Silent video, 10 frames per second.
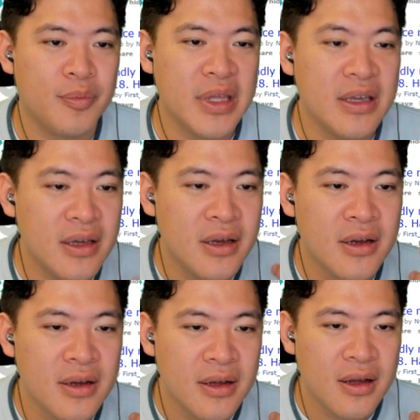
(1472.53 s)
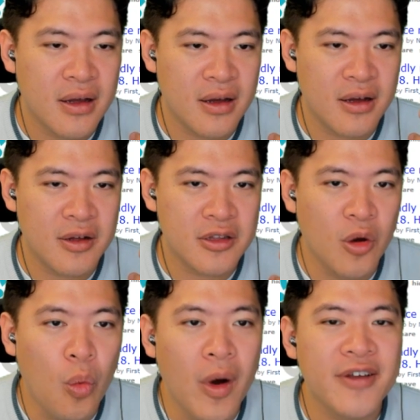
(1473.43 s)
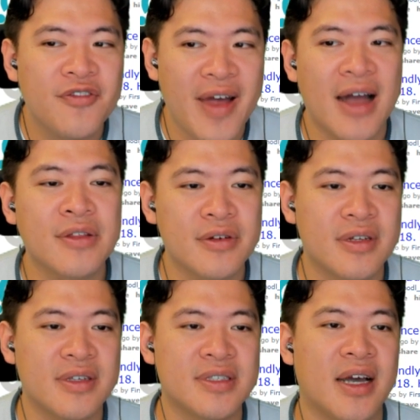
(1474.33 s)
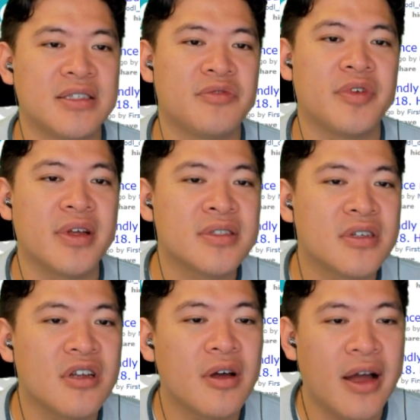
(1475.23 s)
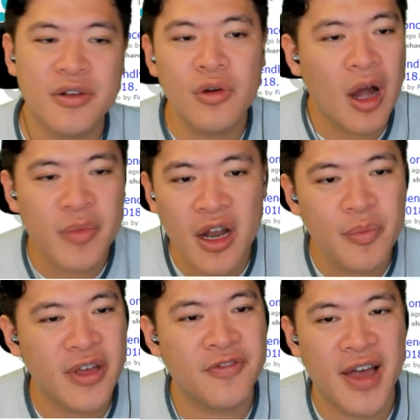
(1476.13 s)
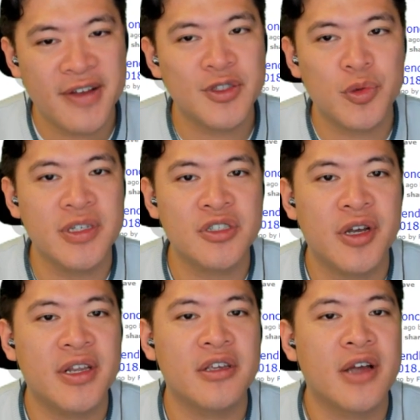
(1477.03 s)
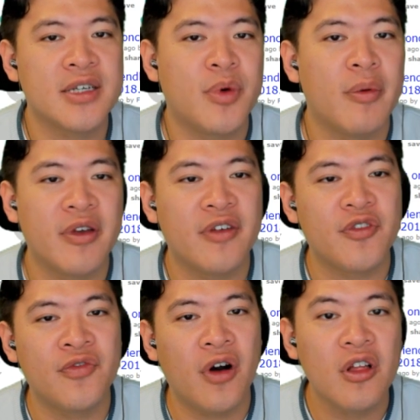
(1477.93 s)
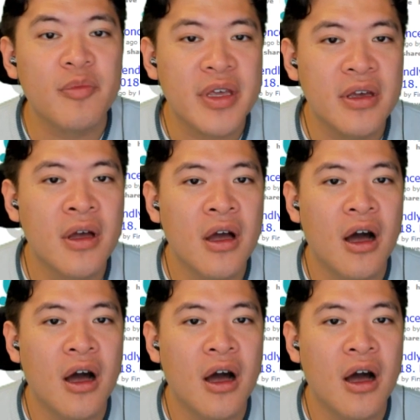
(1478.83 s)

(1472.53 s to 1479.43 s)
be the one factor that decides everything. I'm not a big fan of swing trading. You guys probably, if you follow me